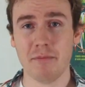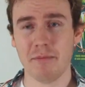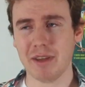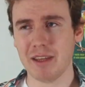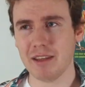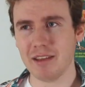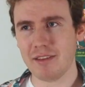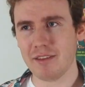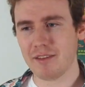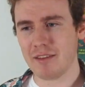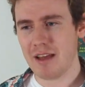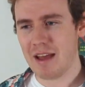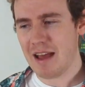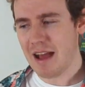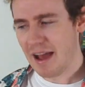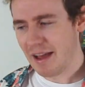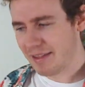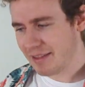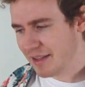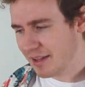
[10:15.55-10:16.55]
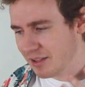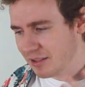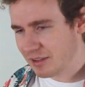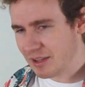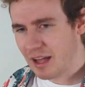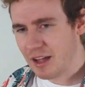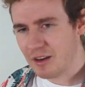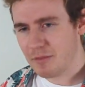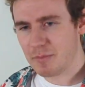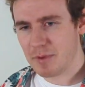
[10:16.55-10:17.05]
because I think a
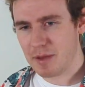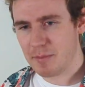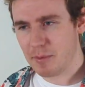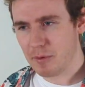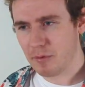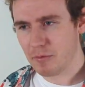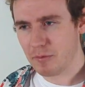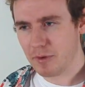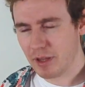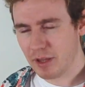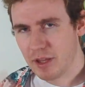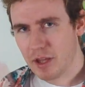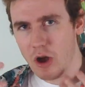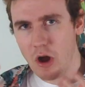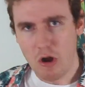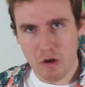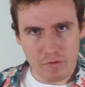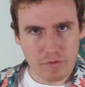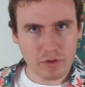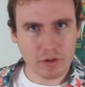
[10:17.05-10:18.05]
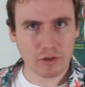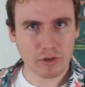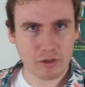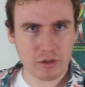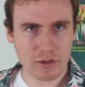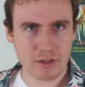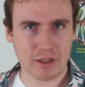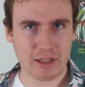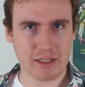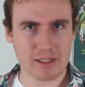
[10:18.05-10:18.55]
lot of people really
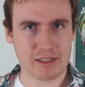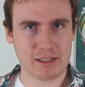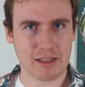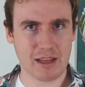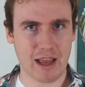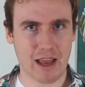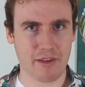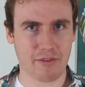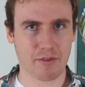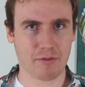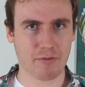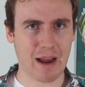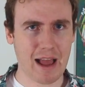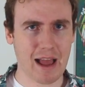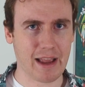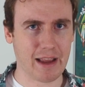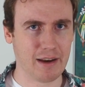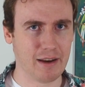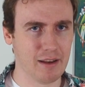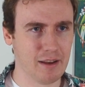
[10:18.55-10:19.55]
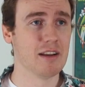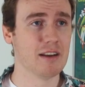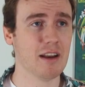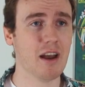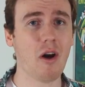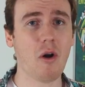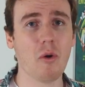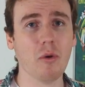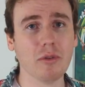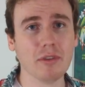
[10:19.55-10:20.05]
overlook this as a ride.
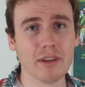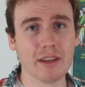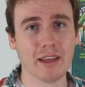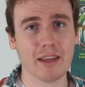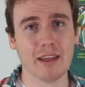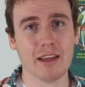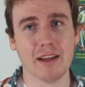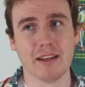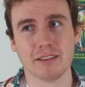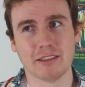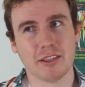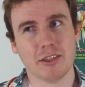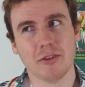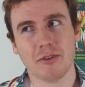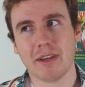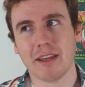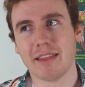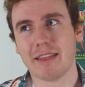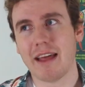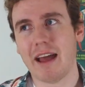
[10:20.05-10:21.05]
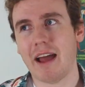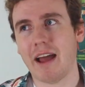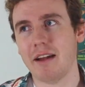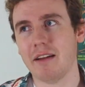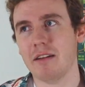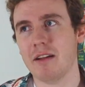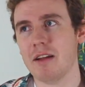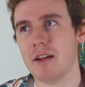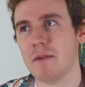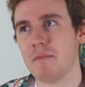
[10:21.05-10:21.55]
Not only do you get
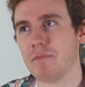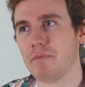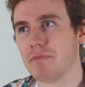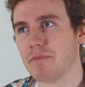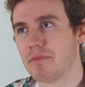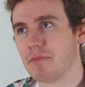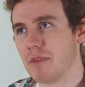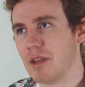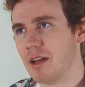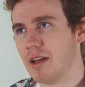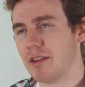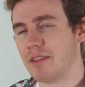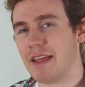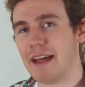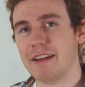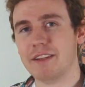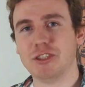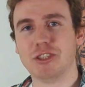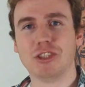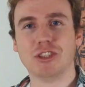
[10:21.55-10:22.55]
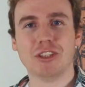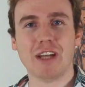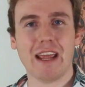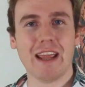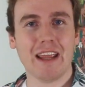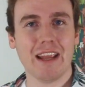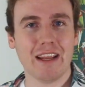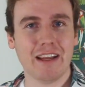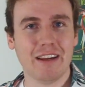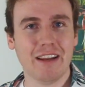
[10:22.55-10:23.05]
that
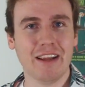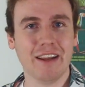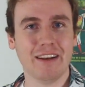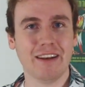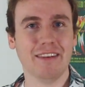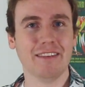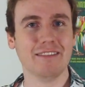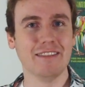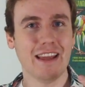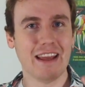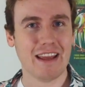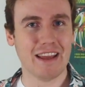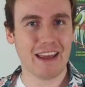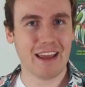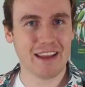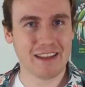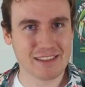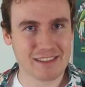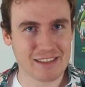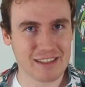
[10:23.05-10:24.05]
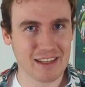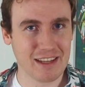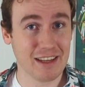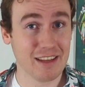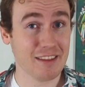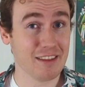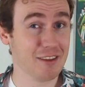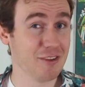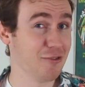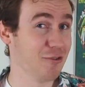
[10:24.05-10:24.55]
shade and
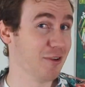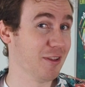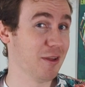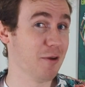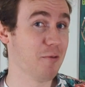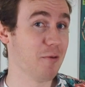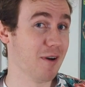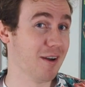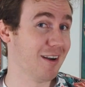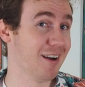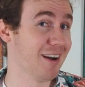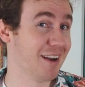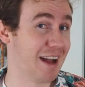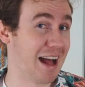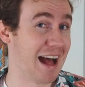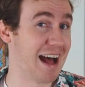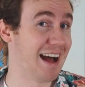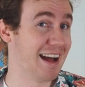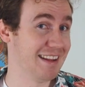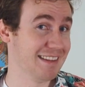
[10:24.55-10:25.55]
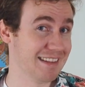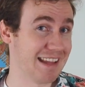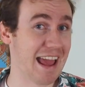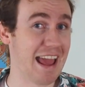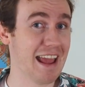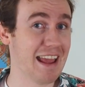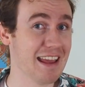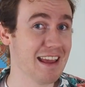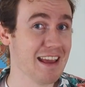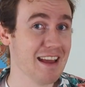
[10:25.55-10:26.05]
AC that you really want on a hot
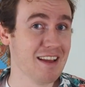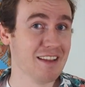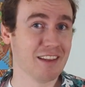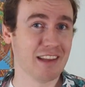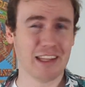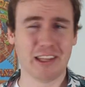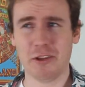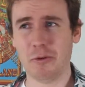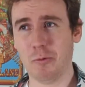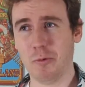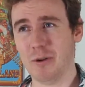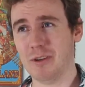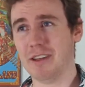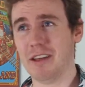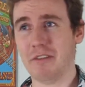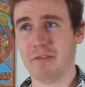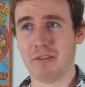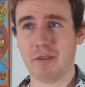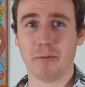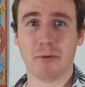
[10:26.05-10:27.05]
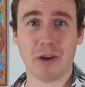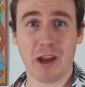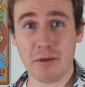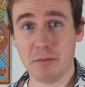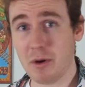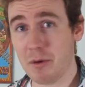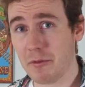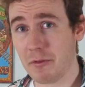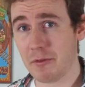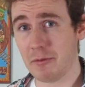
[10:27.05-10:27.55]
day, like you would get from
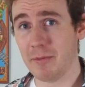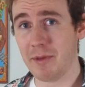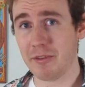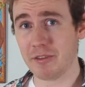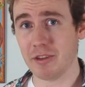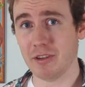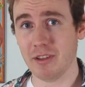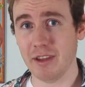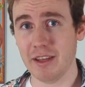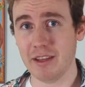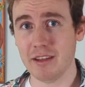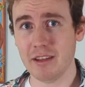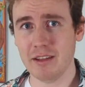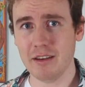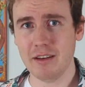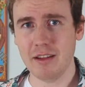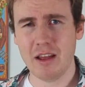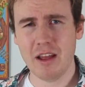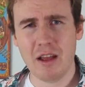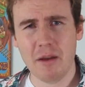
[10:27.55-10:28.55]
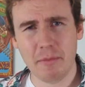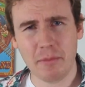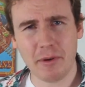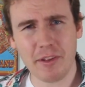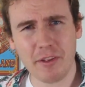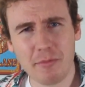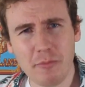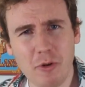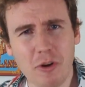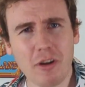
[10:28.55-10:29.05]
Great Moments with Mr. Lincoln, but
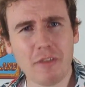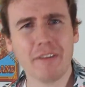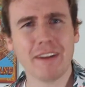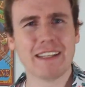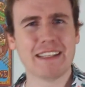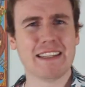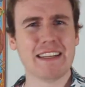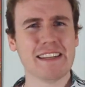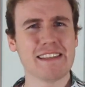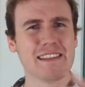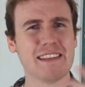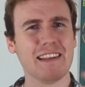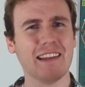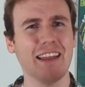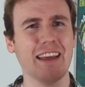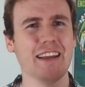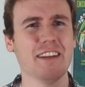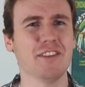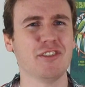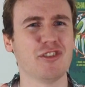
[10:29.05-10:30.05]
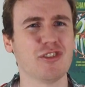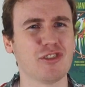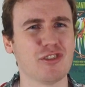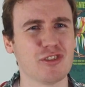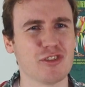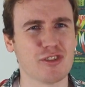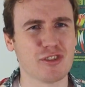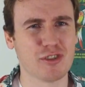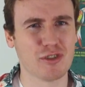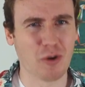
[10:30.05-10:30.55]
it's more of a Disneyland
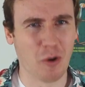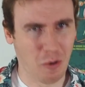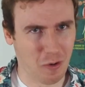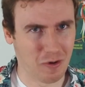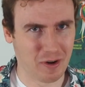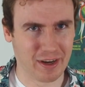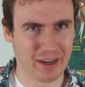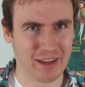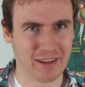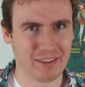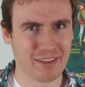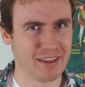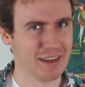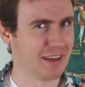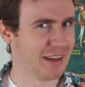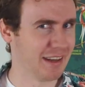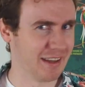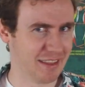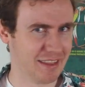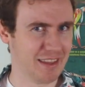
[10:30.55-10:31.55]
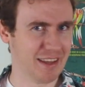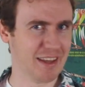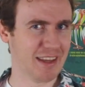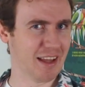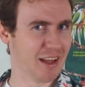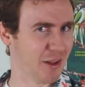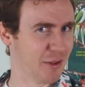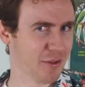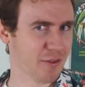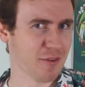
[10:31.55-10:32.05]
story than anything
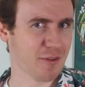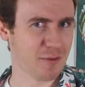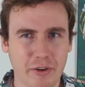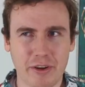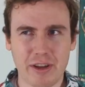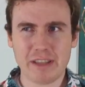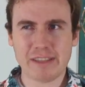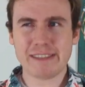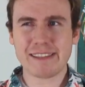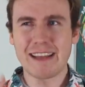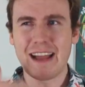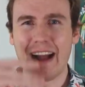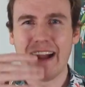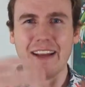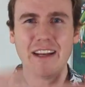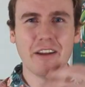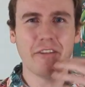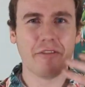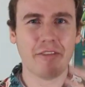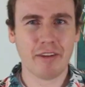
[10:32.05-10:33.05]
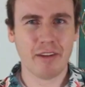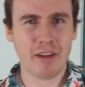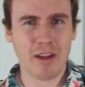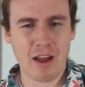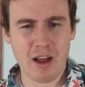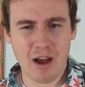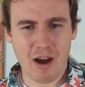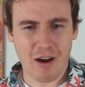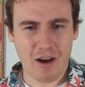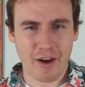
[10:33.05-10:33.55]
else. There is kind of an
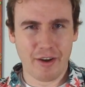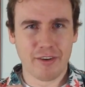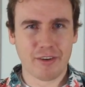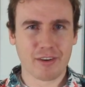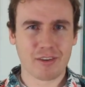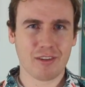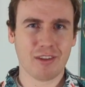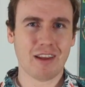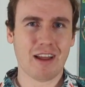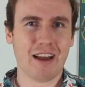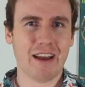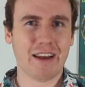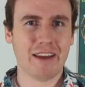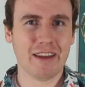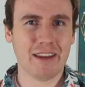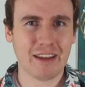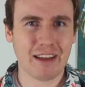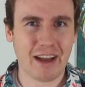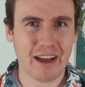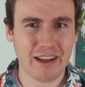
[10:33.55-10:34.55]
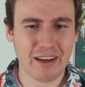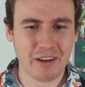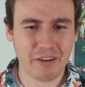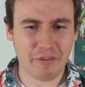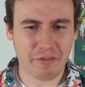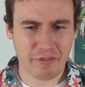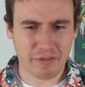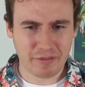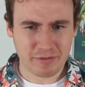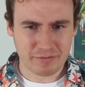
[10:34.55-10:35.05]
underlying kind
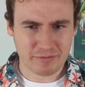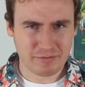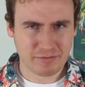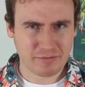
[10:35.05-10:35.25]
of